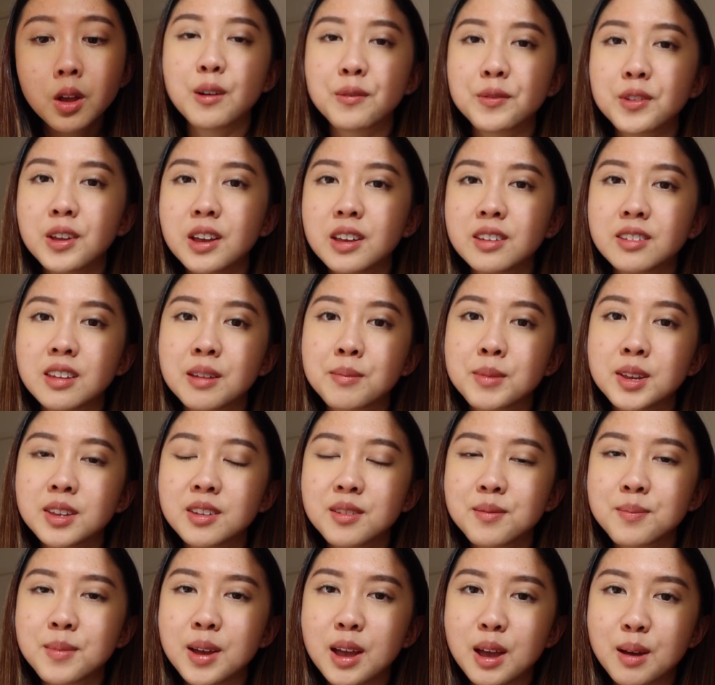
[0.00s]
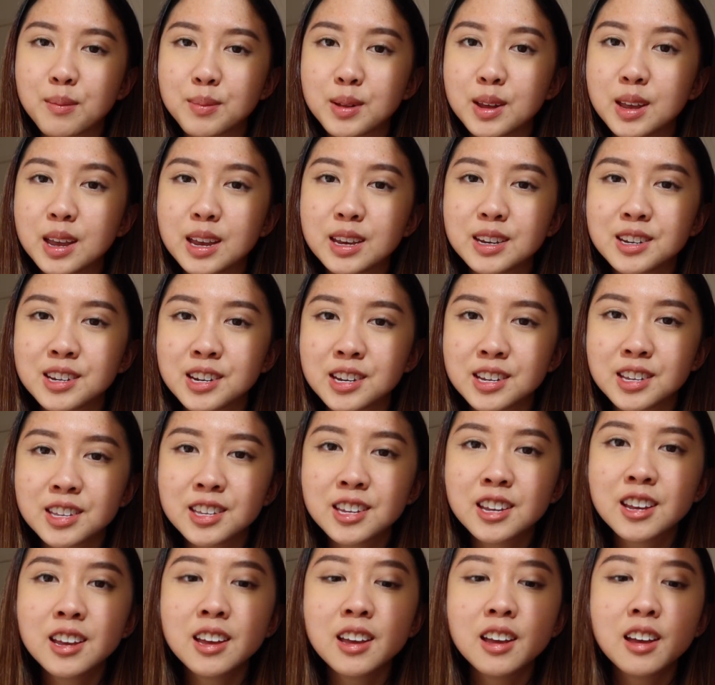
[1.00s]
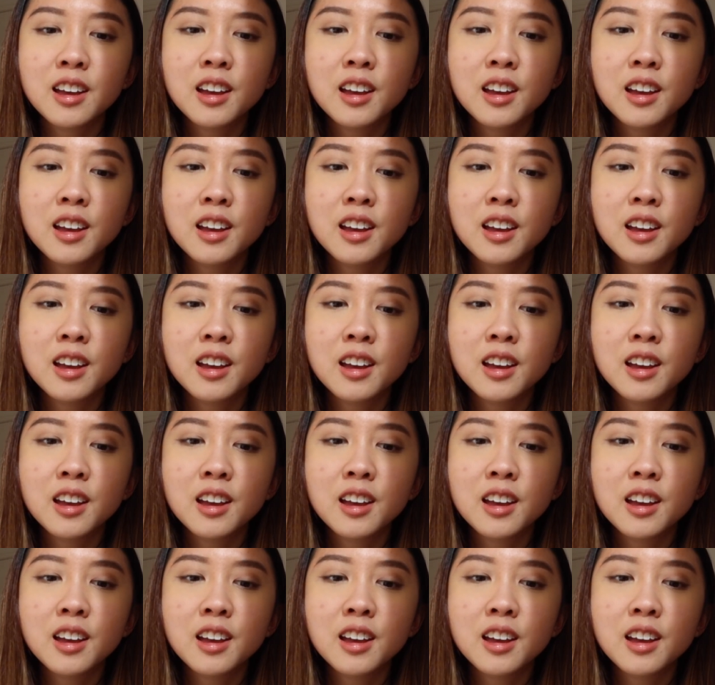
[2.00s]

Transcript: After I submitted my application,